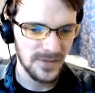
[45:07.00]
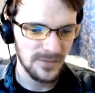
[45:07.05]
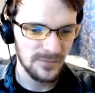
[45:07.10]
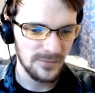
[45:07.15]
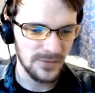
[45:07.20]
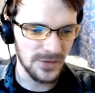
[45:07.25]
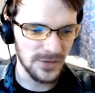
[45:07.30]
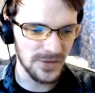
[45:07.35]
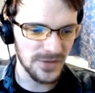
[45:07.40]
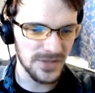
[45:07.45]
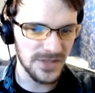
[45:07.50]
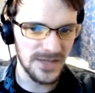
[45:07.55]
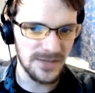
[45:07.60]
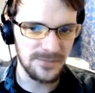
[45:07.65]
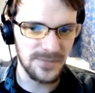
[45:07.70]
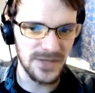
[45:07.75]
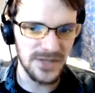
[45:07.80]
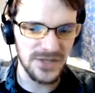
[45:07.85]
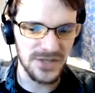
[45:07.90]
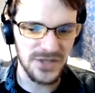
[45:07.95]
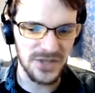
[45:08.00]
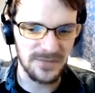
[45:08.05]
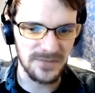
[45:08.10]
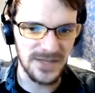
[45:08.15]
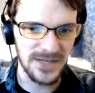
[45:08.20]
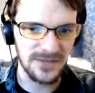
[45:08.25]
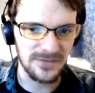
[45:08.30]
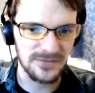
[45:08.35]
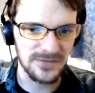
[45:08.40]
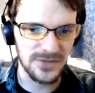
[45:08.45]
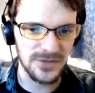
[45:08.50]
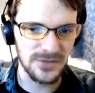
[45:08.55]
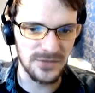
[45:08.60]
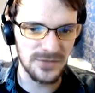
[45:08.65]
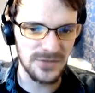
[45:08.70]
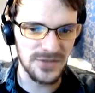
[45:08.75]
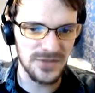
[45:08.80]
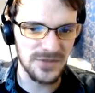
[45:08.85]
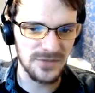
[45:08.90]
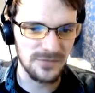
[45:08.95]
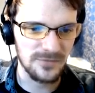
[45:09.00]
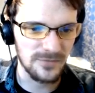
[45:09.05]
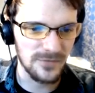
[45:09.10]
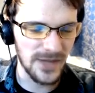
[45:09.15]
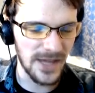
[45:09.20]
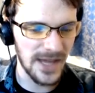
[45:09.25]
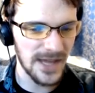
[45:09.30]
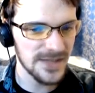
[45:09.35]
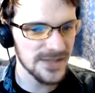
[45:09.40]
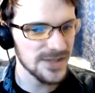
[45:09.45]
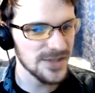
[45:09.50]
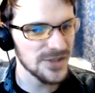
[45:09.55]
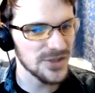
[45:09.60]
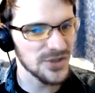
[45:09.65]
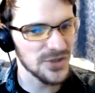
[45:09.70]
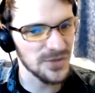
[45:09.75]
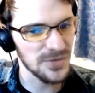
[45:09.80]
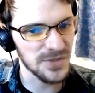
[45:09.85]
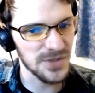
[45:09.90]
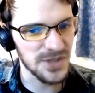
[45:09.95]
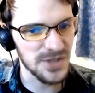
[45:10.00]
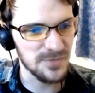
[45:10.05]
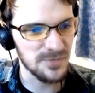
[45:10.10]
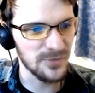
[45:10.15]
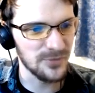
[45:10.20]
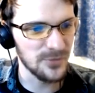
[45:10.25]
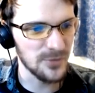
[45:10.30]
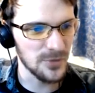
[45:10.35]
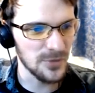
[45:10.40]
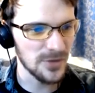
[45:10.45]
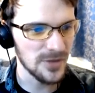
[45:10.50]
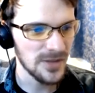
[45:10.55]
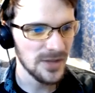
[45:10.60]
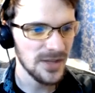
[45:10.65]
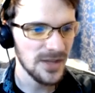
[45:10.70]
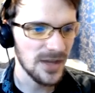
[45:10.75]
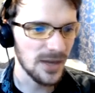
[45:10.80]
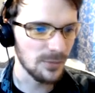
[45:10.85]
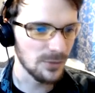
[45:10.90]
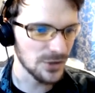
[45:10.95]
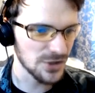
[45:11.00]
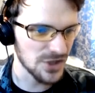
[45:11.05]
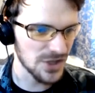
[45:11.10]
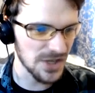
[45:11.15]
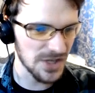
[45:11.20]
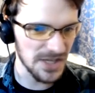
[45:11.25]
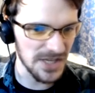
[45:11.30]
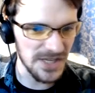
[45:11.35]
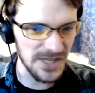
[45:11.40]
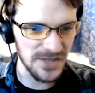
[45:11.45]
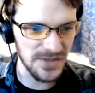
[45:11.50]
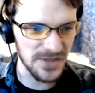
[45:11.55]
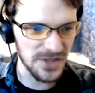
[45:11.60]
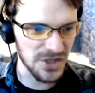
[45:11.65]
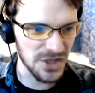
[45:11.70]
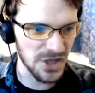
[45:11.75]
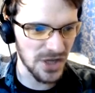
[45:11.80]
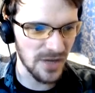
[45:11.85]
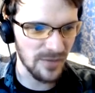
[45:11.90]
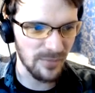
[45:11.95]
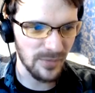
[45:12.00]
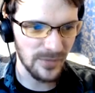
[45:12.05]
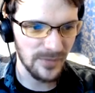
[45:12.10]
You got the MP chip. Now, dudes, we had an issue with this before. I want you to eat the chip.